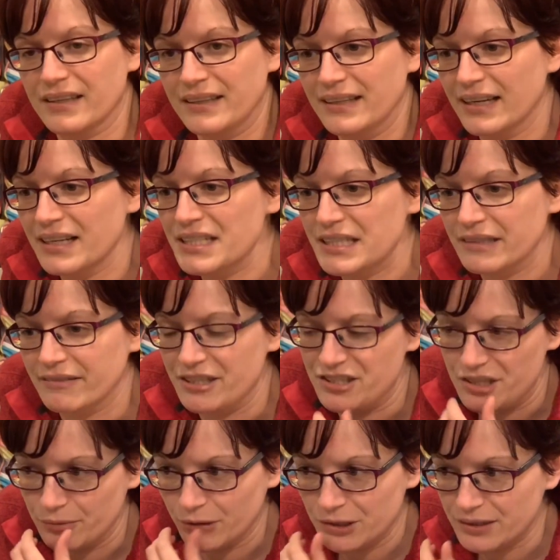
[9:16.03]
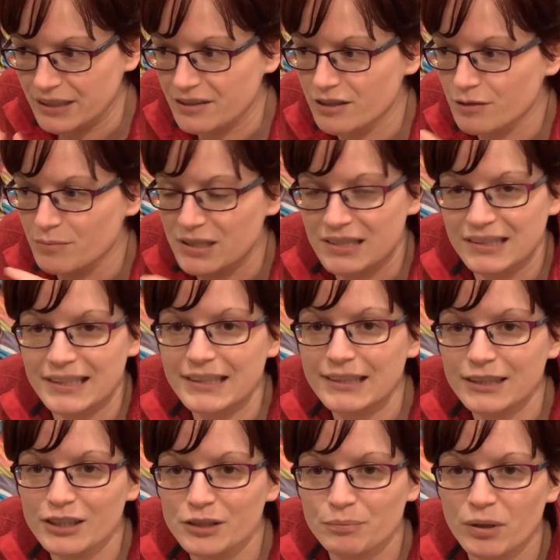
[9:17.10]
and the idea is you want to give them as
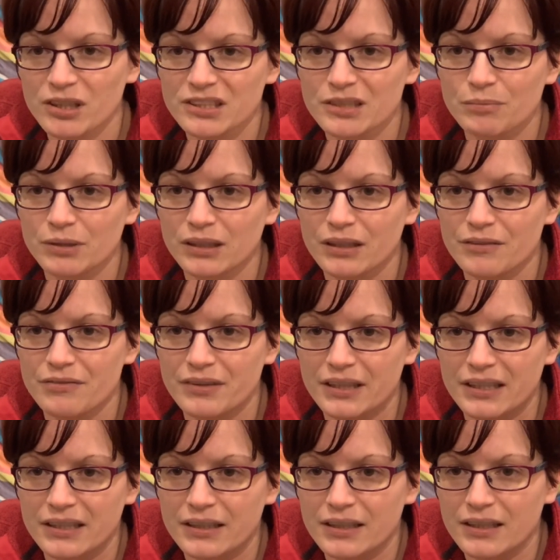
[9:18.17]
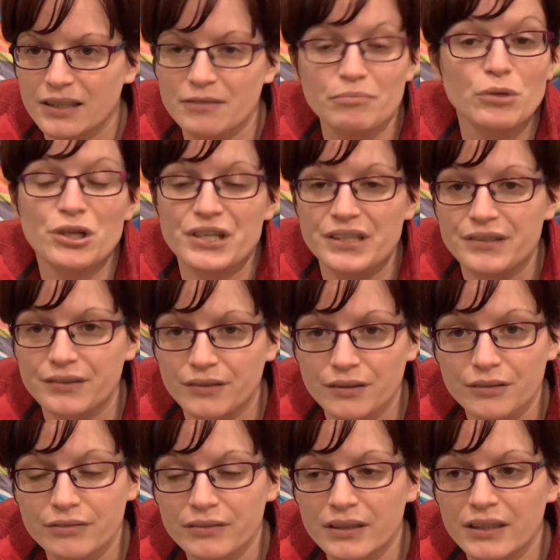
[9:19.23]
little as possible of the mushy
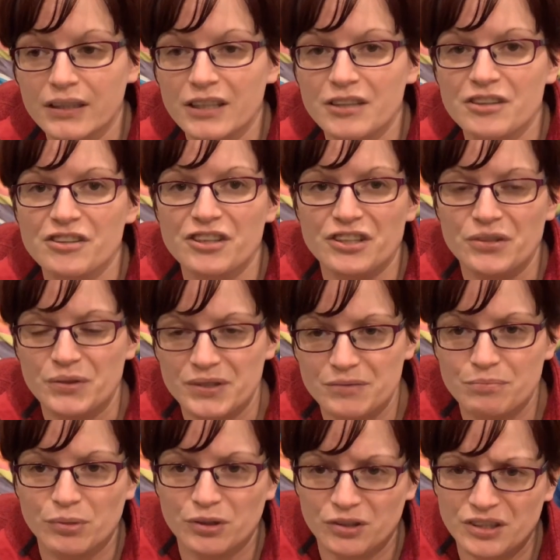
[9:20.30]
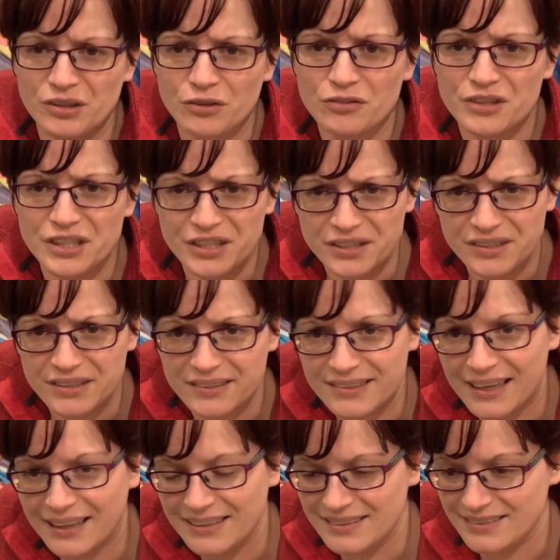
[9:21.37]
stuff that you can, but enough that you can
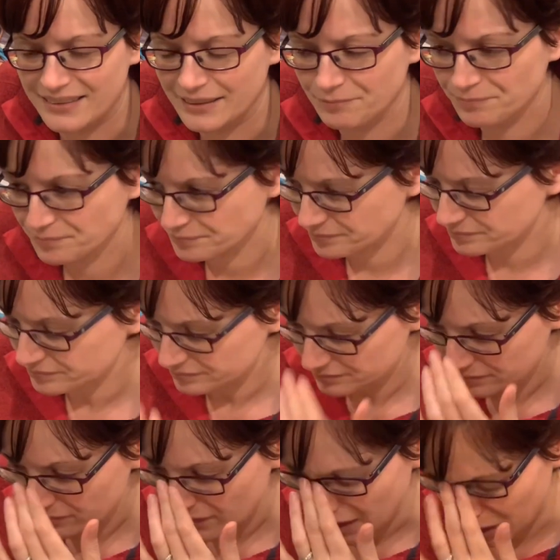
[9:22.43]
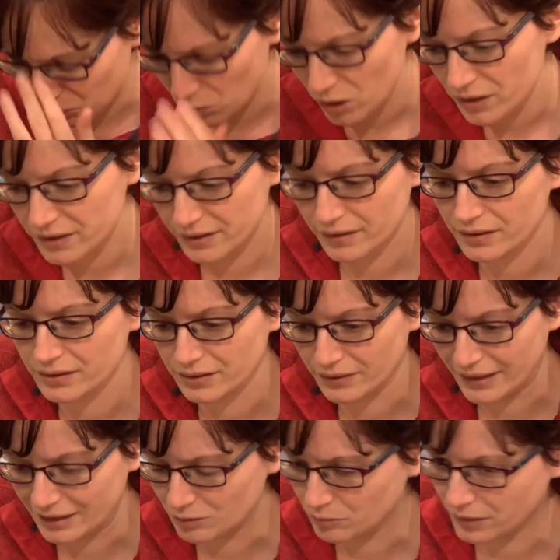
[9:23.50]
disguise it. And what can also
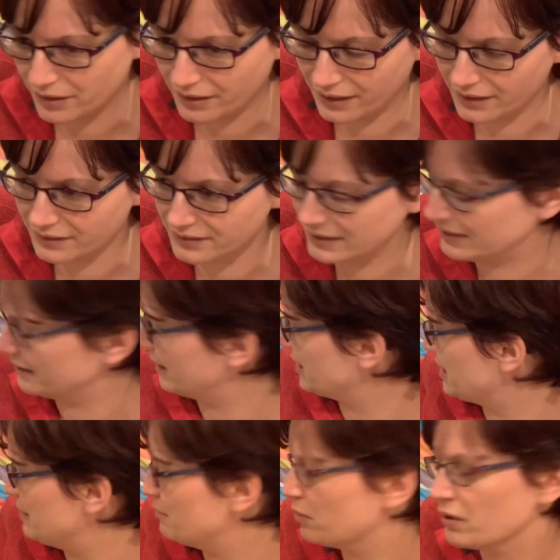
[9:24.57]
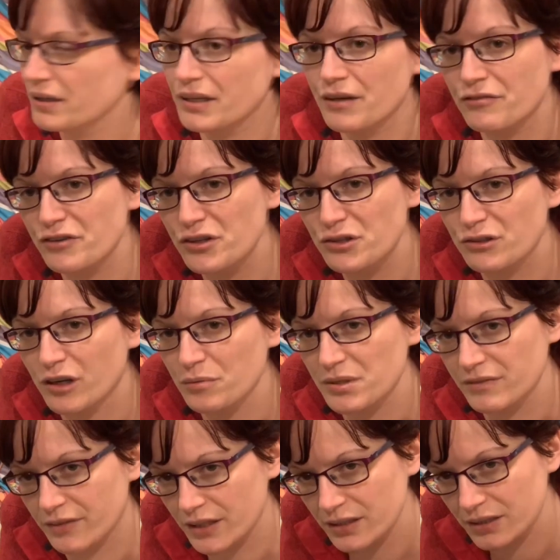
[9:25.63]
help with that is actually putting a few drops
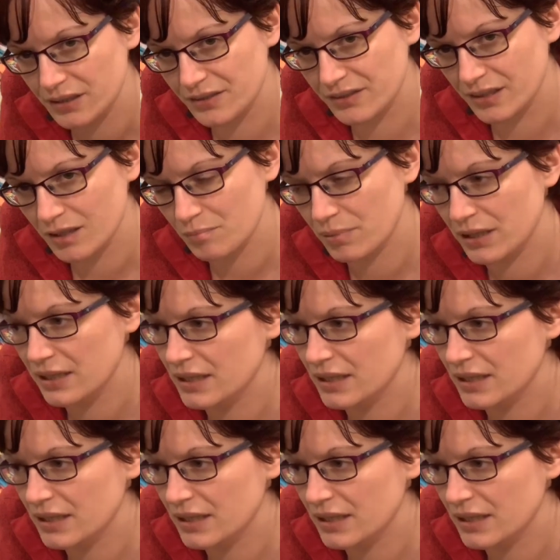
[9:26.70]
of oil on top.